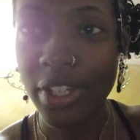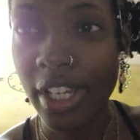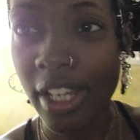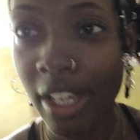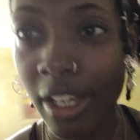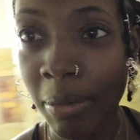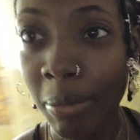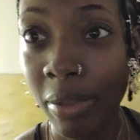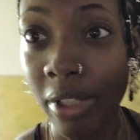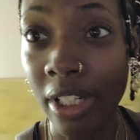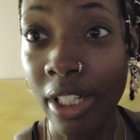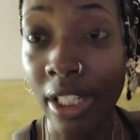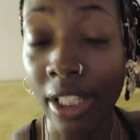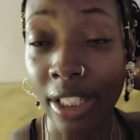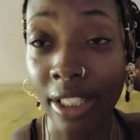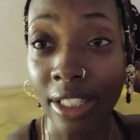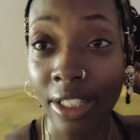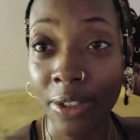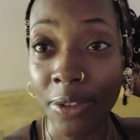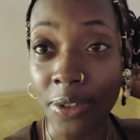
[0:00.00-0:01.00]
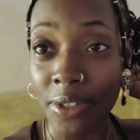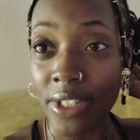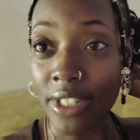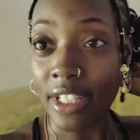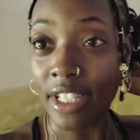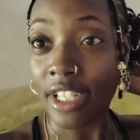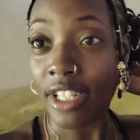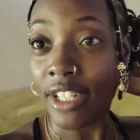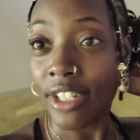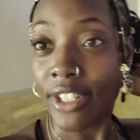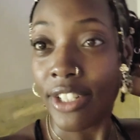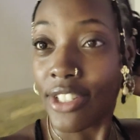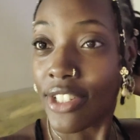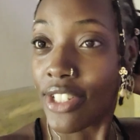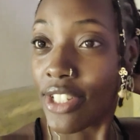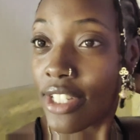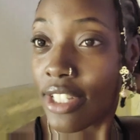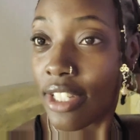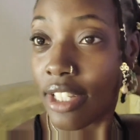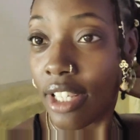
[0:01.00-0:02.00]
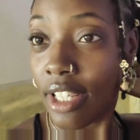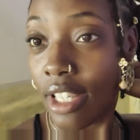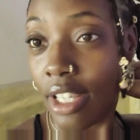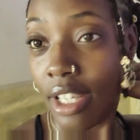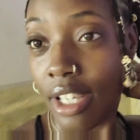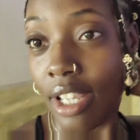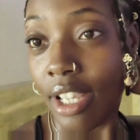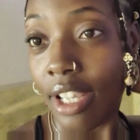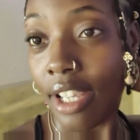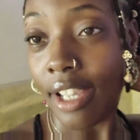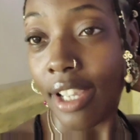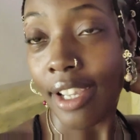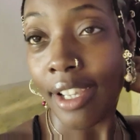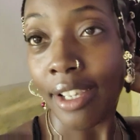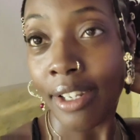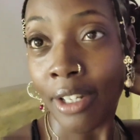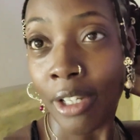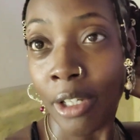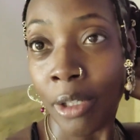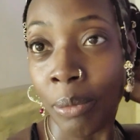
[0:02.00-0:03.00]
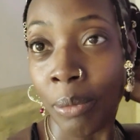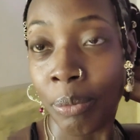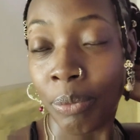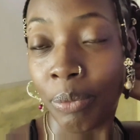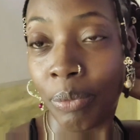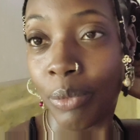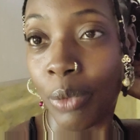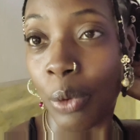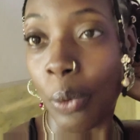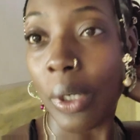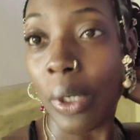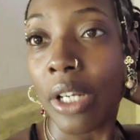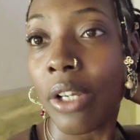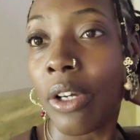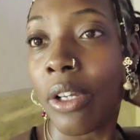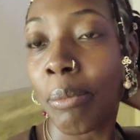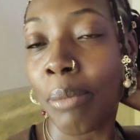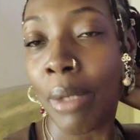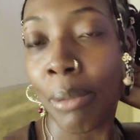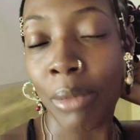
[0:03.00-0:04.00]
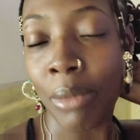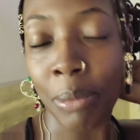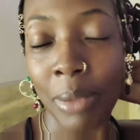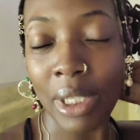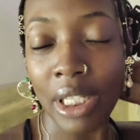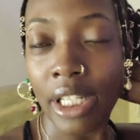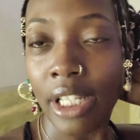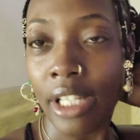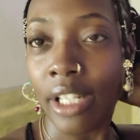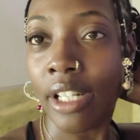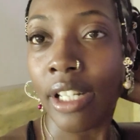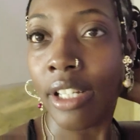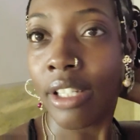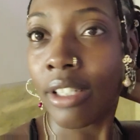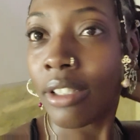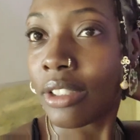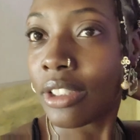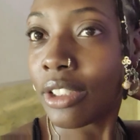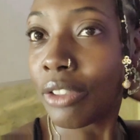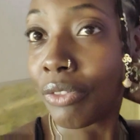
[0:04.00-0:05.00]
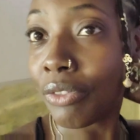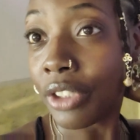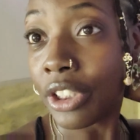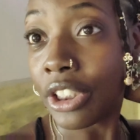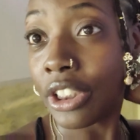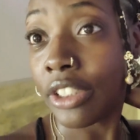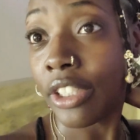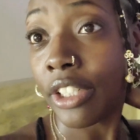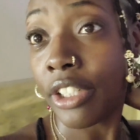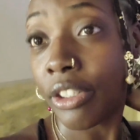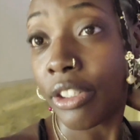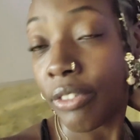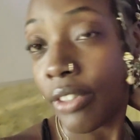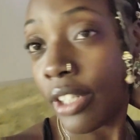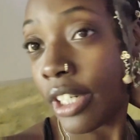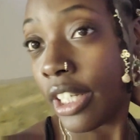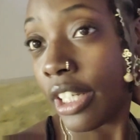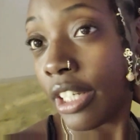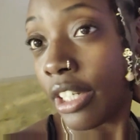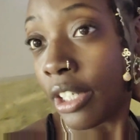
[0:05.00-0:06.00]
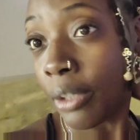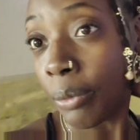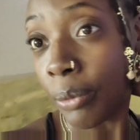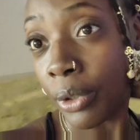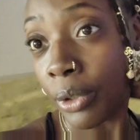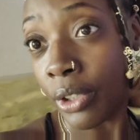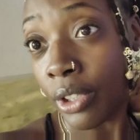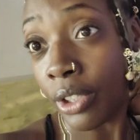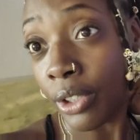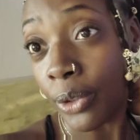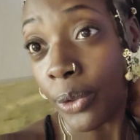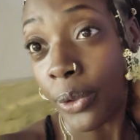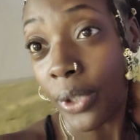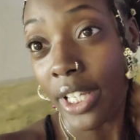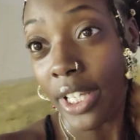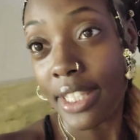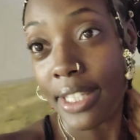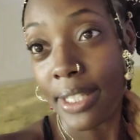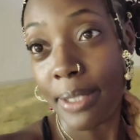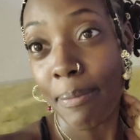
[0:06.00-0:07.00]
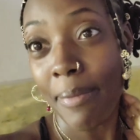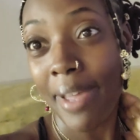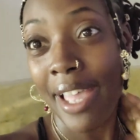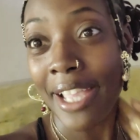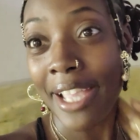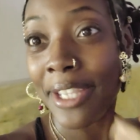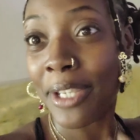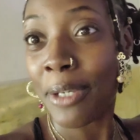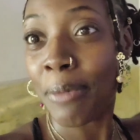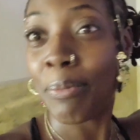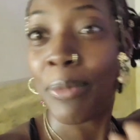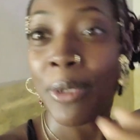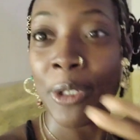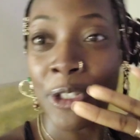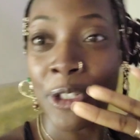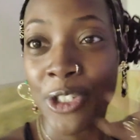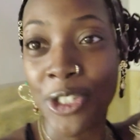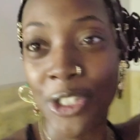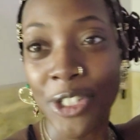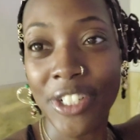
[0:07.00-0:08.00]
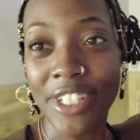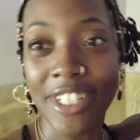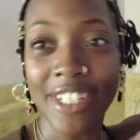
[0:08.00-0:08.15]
yeah, I'm gonna head downstairs and um, wait on my mama Kira to finish getting ready, and then we're gonna go get some acupuncture